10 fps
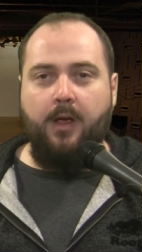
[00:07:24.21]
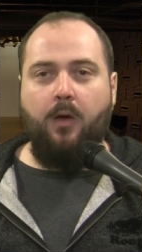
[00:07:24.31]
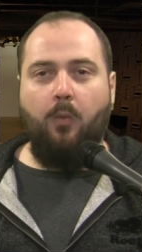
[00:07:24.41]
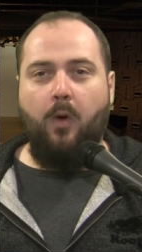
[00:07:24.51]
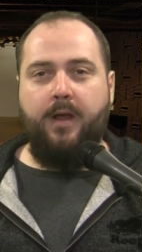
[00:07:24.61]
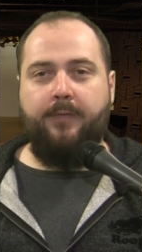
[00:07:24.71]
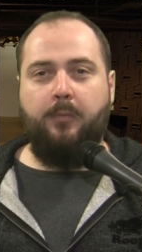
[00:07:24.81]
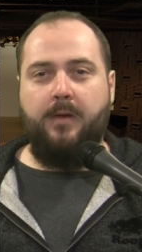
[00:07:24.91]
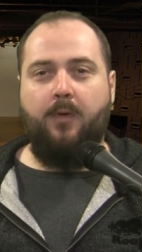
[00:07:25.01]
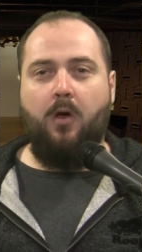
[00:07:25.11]
What if
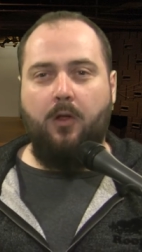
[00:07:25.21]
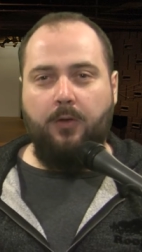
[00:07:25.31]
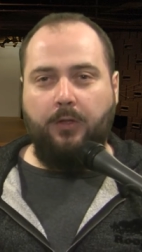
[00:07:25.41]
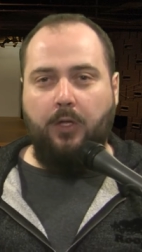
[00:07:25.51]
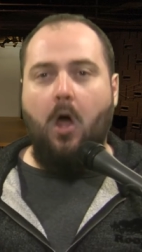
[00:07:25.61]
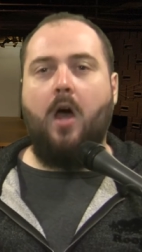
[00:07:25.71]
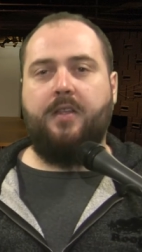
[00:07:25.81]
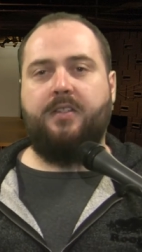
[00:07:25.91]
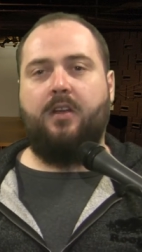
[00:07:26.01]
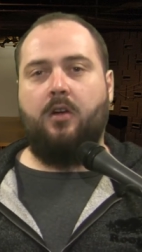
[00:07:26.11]
we've all
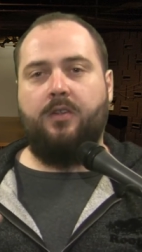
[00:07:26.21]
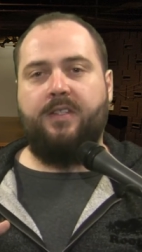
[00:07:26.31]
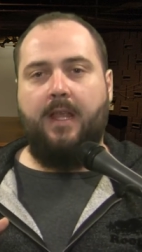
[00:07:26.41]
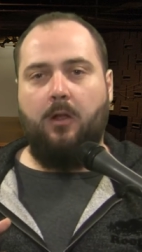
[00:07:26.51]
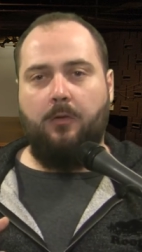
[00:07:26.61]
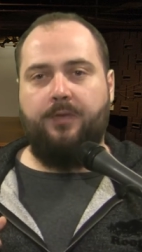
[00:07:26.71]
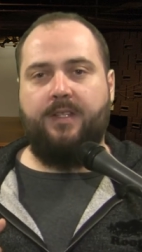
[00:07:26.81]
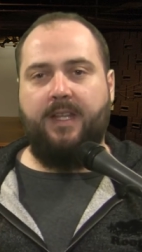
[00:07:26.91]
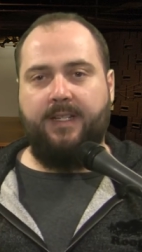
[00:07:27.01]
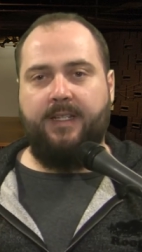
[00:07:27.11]
lost ourselves
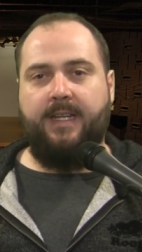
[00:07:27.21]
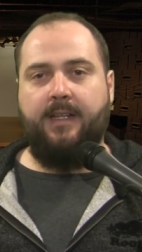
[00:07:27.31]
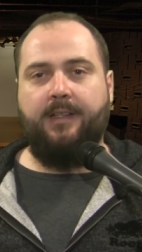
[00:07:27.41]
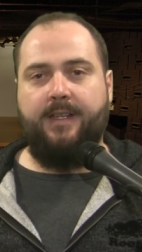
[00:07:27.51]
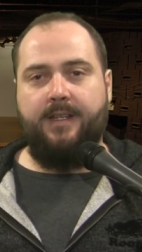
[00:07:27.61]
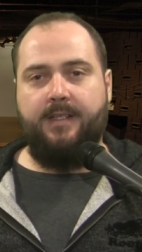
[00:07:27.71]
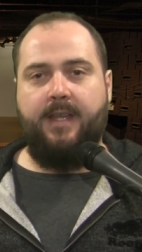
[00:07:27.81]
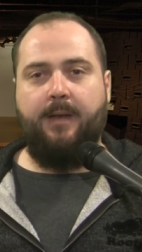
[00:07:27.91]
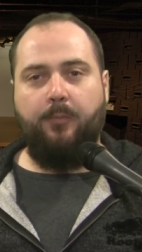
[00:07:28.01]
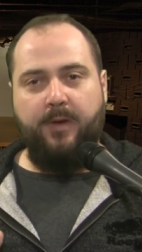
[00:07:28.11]
like Achilles
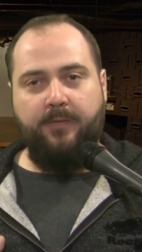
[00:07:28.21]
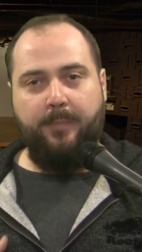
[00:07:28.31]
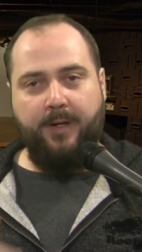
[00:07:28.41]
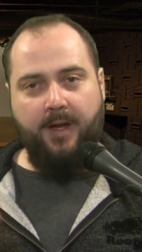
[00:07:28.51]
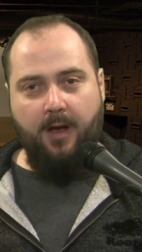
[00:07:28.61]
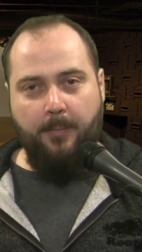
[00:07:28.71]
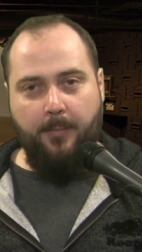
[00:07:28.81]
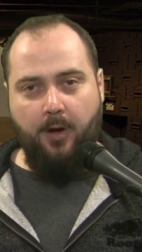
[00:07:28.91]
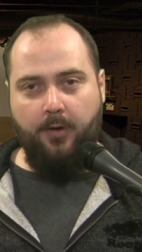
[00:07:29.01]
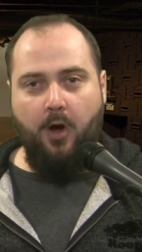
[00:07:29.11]
and we've become
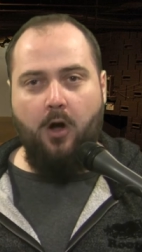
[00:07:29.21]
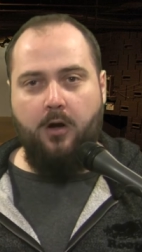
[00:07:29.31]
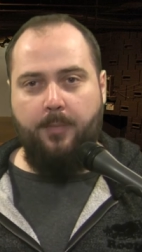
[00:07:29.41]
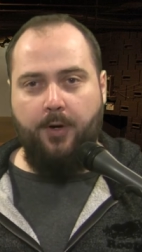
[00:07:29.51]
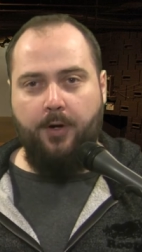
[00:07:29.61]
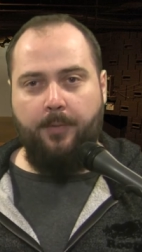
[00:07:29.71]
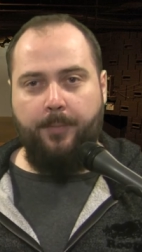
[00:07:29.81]
our armor?